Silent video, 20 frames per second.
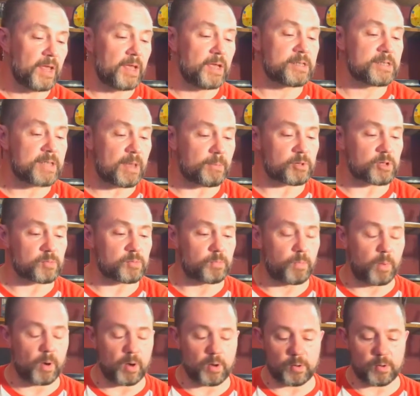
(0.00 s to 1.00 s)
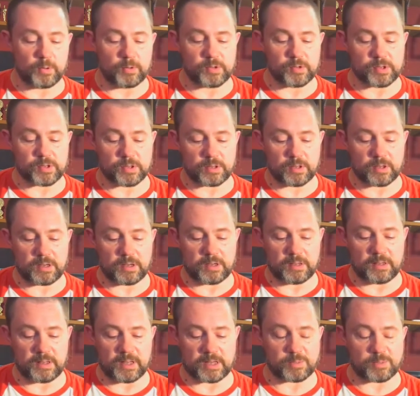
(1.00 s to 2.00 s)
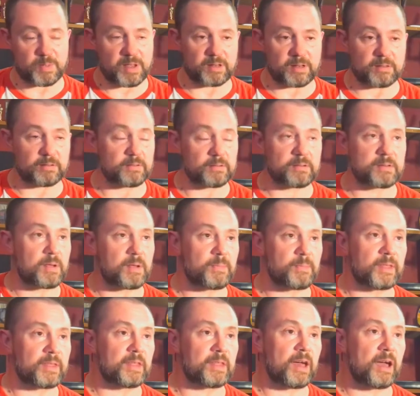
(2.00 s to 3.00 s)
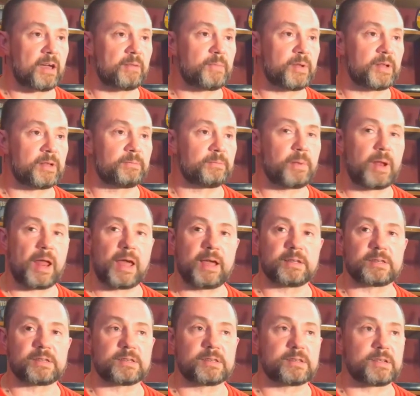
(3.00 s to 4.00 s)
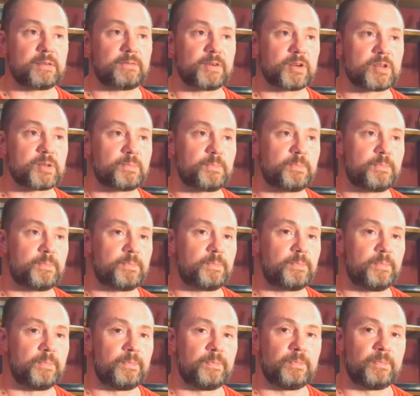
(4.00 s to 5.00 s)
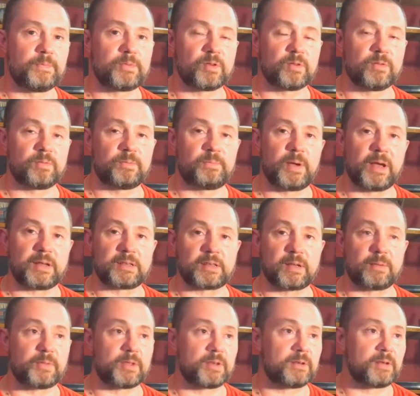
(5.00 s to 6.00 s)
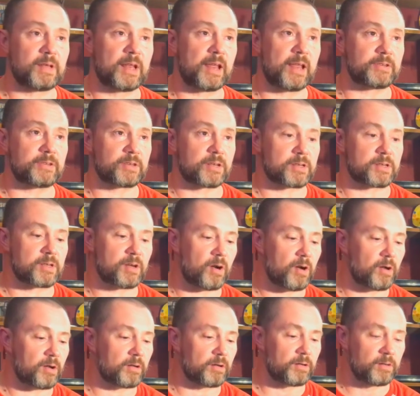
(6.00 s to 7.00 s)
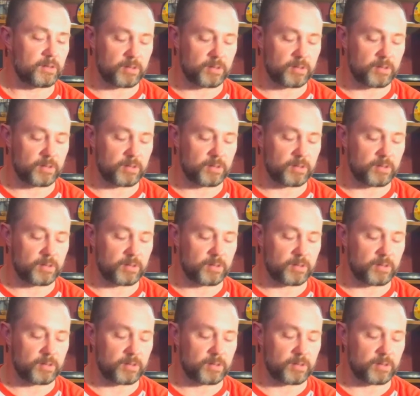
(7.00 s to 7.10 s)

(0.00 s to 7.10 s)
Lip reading: Templeton Blues, that's been something that I've been playing since I first sort of picked up the electric guitar.